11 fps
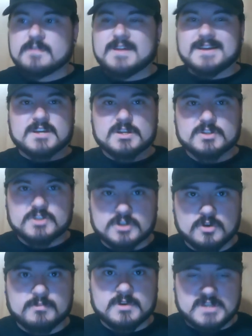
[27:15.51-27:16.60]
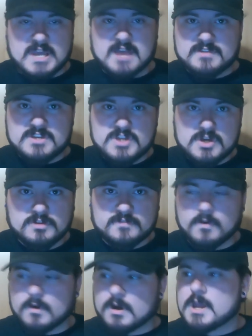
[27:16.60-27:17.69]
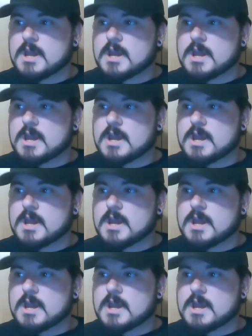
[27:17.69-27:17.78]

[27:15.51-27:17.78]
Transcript: that consumers have a use for.